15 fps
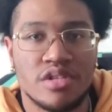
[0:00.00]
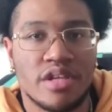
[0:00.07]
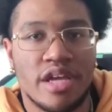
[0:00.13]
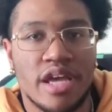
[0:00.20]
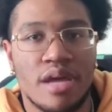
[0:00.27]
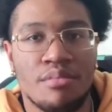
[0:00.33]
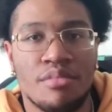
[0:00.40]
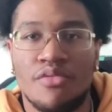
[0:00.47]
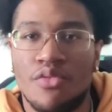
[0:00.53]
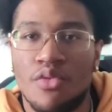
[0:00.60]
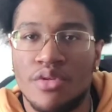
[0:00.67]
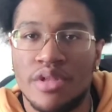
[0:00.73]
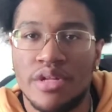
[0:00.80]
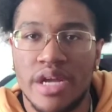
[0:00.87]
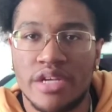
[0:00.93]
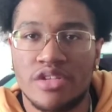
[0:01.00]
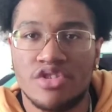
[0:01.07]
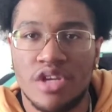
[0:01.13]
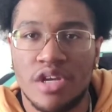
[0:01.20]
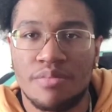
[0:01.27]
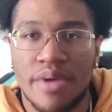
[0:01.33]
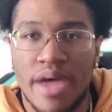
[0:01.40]
of the game before the
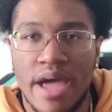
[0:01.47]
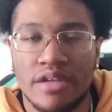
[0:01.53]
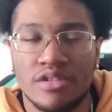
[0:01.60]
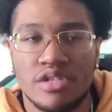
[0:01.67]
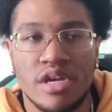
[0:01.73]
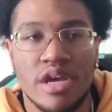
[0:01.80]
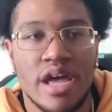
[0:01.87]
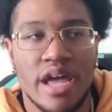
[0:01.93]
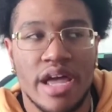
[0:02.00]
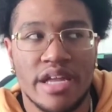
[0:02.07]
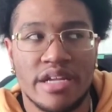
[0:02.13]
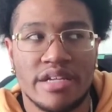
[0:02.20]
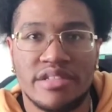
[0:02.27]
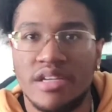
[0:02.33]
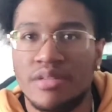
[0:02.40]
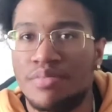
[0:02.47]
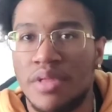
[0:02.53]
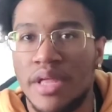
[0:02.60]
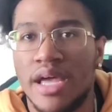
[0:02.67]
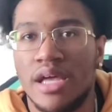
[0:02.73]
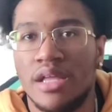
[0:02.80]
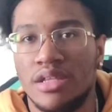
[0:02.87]
next-gen patch, and it did
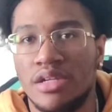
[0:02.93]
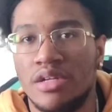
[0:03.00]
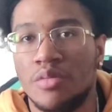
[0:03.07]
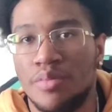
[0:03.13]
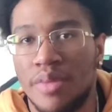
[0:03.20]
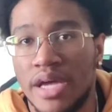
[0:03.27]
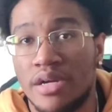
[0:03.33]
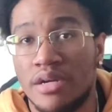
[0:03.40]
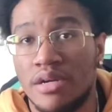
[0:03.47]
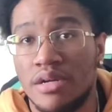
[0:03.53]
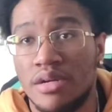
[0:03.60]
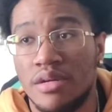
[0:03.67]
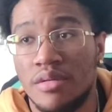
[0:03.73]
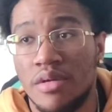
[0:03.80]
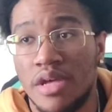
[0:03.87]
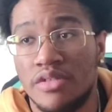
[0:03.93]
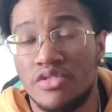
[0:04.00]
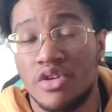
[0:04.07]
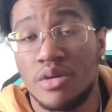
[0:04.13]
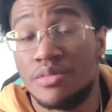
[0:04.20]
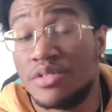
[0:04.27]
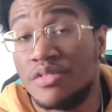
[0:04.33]
play a little better in
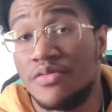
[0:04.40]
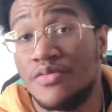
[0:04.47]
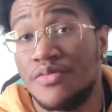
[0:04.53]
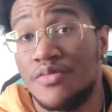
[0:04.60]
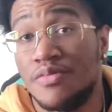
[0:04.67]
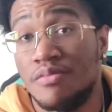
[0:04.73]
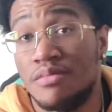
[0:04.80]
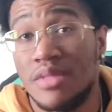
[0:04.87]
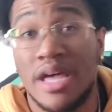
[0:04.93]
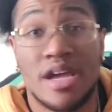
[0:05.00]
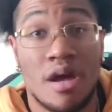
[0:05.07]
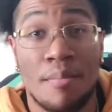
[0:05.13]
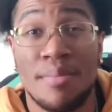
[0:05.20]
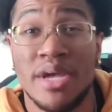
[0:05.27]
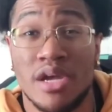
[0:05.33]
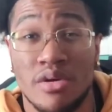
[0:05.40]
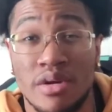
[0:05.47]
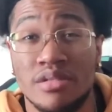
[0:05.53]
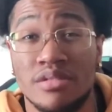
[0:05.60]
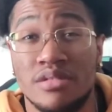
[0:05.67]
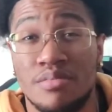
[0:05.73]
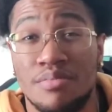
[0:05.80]
terms of,
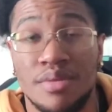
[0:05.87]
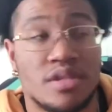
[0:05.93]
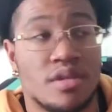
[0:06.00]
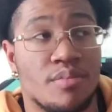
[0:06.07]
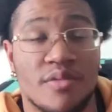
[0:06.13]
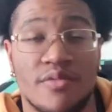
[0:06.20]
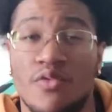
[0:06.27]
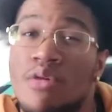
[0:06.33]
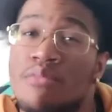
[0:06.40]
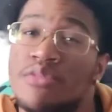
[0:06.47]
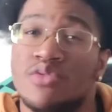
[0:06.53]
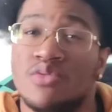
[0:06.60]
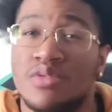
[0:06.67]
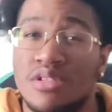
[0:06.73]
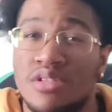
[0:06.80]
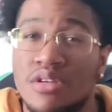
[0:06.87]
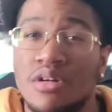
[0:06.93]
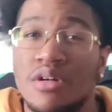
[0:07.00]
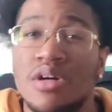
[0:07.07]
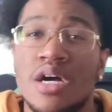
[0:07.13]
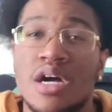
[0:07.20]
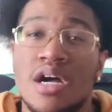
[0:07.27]
appearance, but the performance was
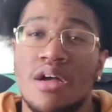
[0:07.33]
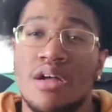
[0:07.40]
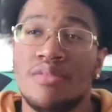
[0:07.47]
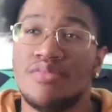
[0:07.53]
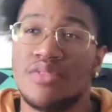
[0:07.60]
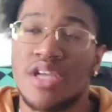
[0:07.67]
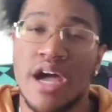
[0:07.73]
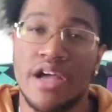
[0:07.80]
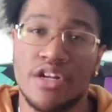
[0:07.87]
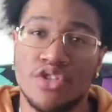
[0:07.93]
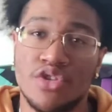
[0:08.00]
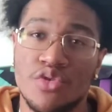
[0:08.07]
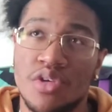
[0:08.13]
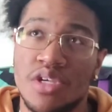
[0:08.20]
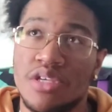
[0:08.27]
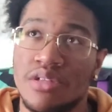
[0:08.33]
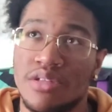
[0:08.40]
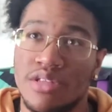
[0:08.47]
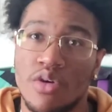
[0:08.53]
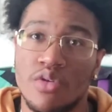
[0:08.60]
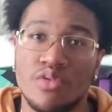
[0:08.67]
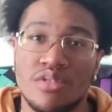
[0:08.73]
still kind of dookie. The
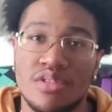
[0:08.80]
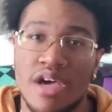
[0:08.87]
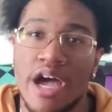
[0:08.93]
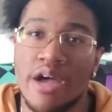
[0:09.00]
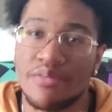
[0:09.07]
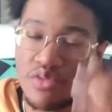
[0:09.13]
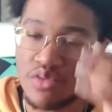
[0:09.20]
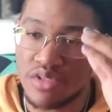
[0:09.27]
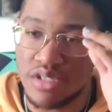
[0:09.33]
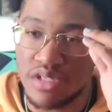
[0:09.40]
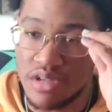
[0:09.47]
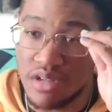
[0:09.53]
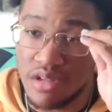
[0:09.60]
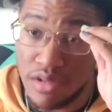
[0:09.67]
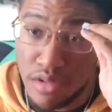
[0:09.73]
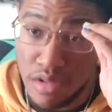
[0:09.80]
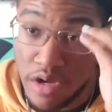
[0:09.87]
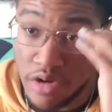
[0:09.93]
load times were still